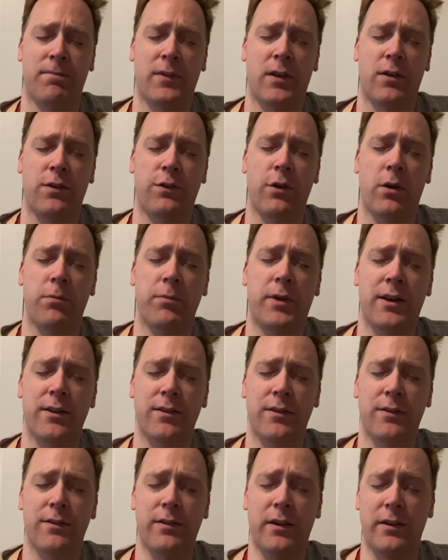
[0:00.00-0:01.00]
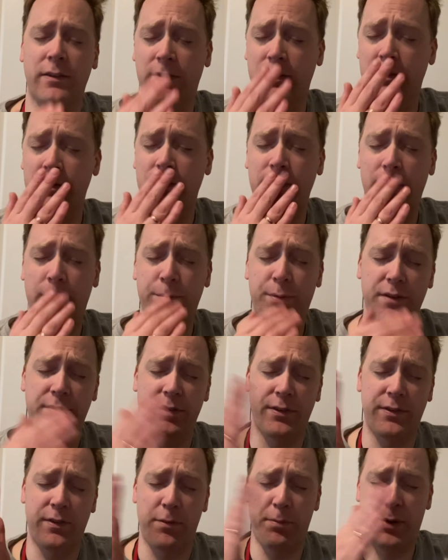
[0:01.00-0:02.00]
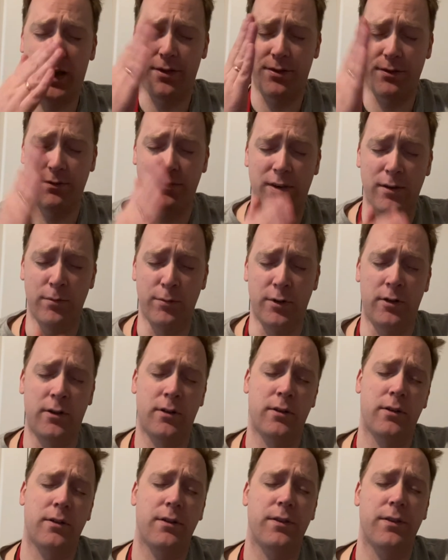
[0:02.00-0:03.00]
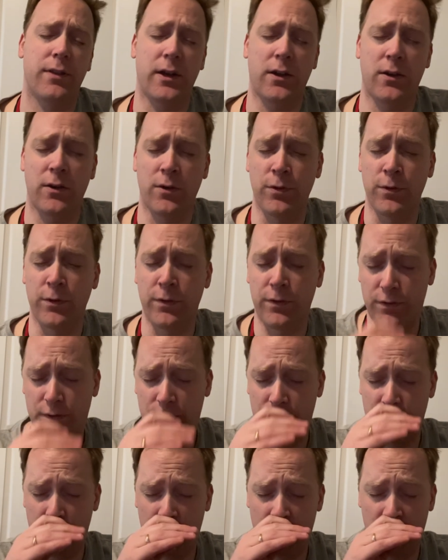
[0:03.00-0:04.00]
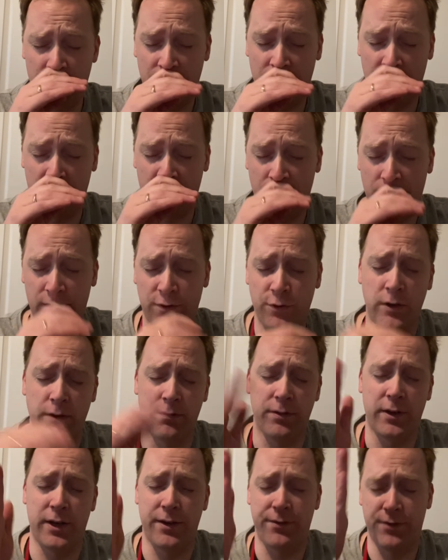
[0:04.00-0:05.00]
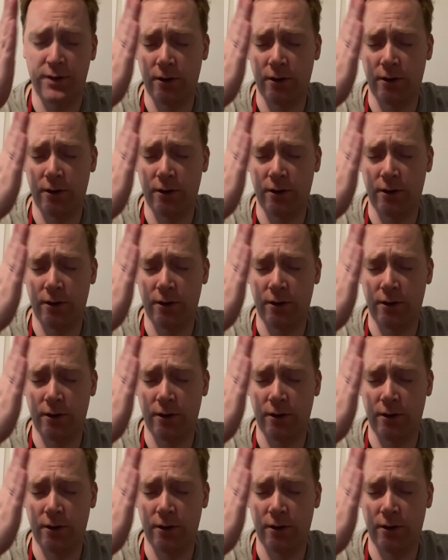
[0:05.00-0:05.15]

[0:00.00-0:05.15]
So I'm getting the sense it's, I believe it's the path of Gimel that goes in the Tree of Life. that